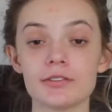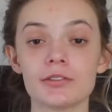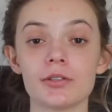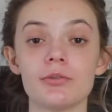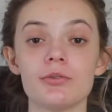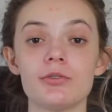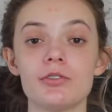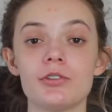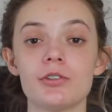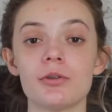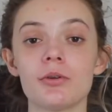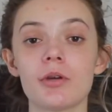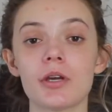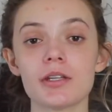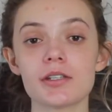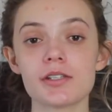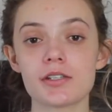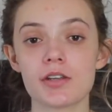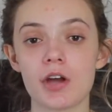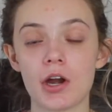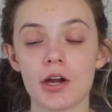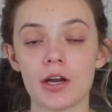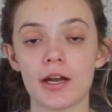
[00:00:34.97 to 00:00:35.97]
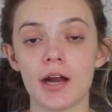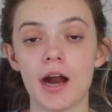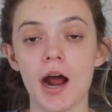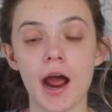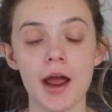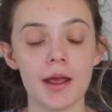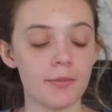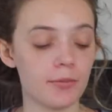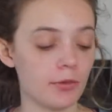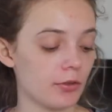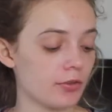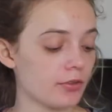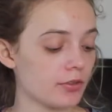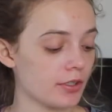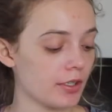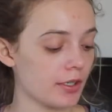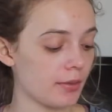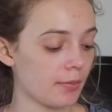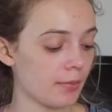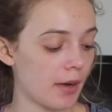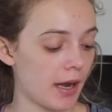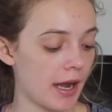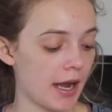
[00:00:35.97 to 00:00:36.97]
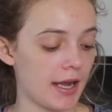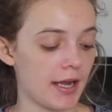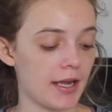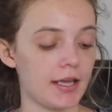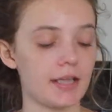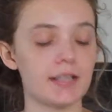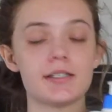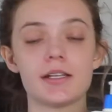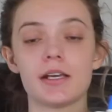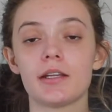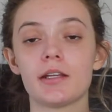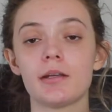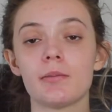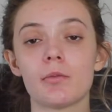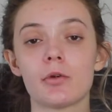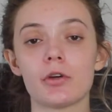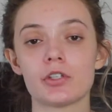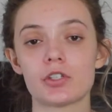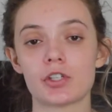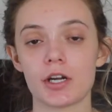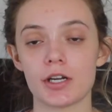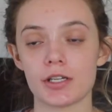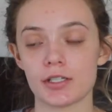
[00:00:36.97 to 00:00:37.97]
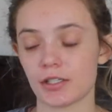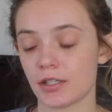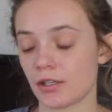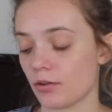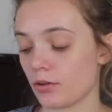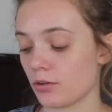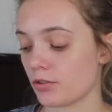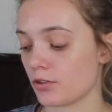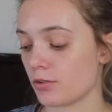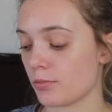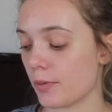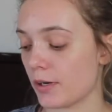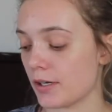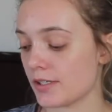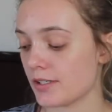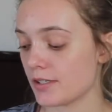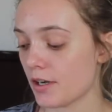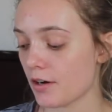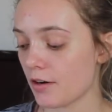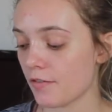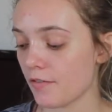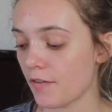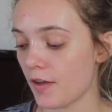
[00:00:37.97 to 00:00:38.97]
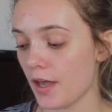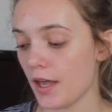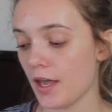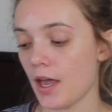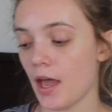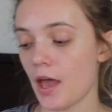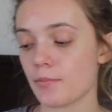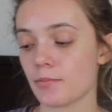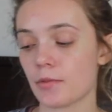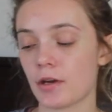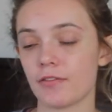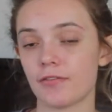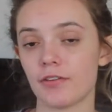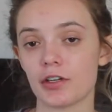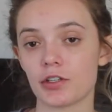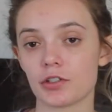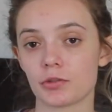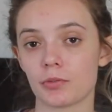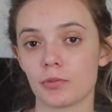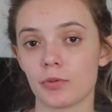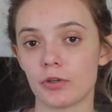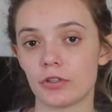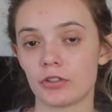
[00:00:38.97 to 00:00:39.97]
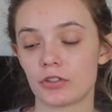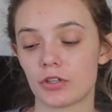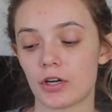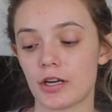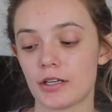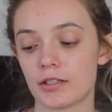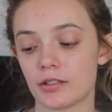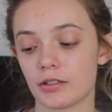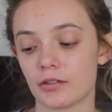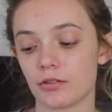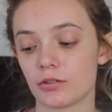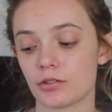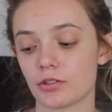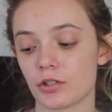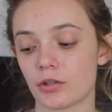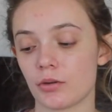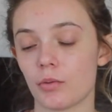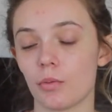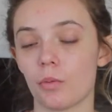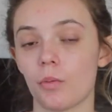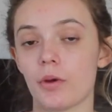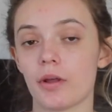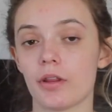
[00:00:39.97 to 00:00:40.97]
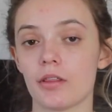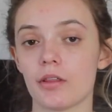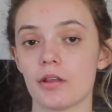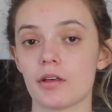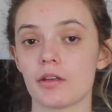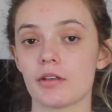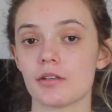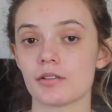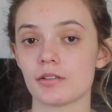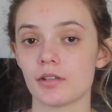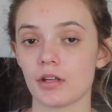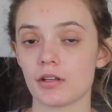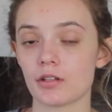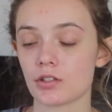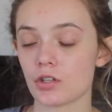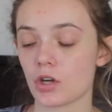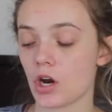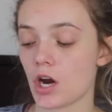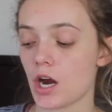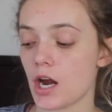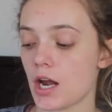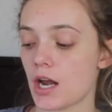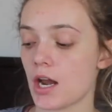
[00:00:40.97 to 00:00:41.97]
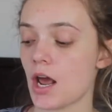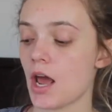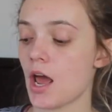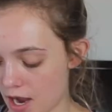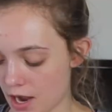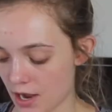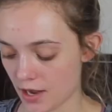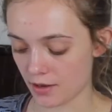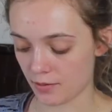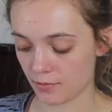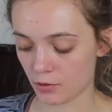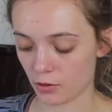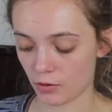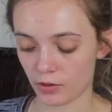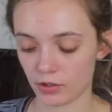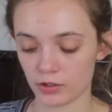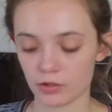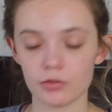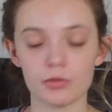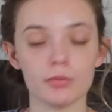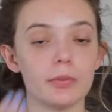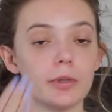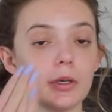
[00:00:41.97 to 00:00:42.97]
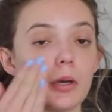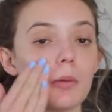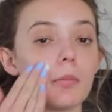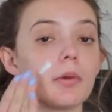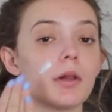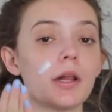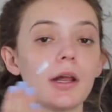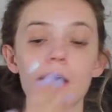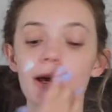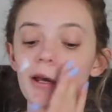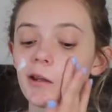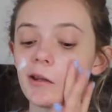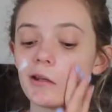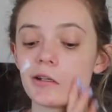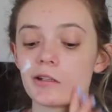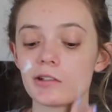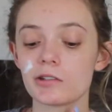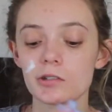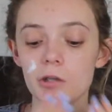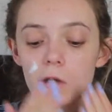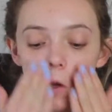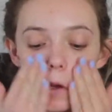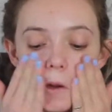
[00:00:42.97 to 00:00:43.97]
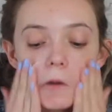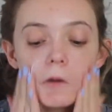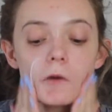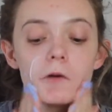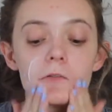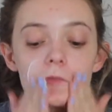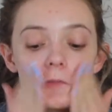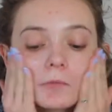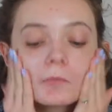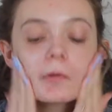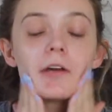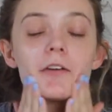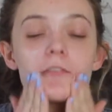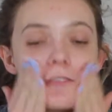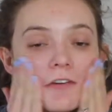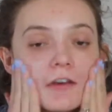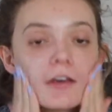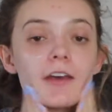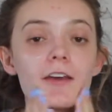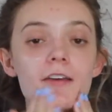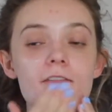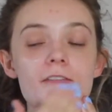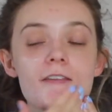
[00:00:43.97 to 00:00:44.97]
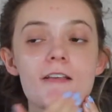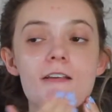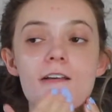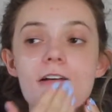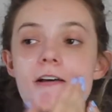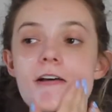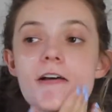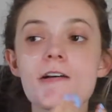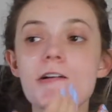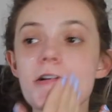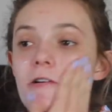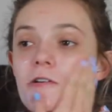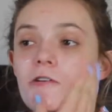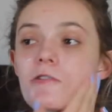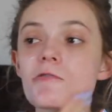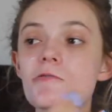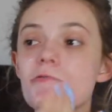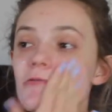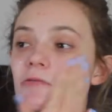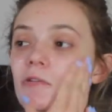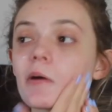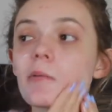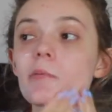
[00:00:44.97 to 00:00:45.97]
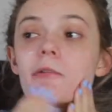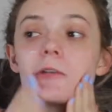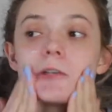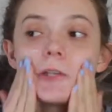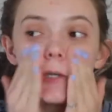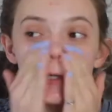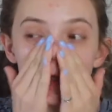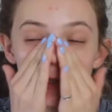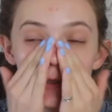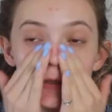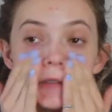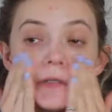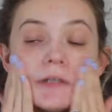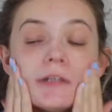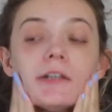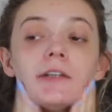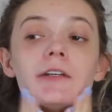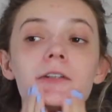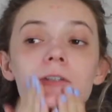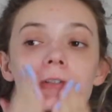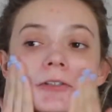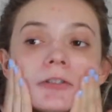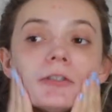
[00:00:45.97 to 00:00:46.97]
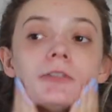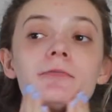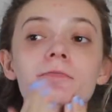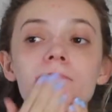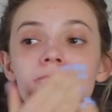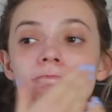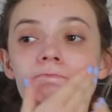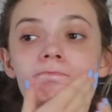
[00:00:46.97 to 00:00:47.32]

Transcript: so to get started, I am using my Daily Moisturizing Lotion by CeraVe and my Facial Moisturizing Lotion with sunscreen. I am going to be applying this all over my face, rubbing it in.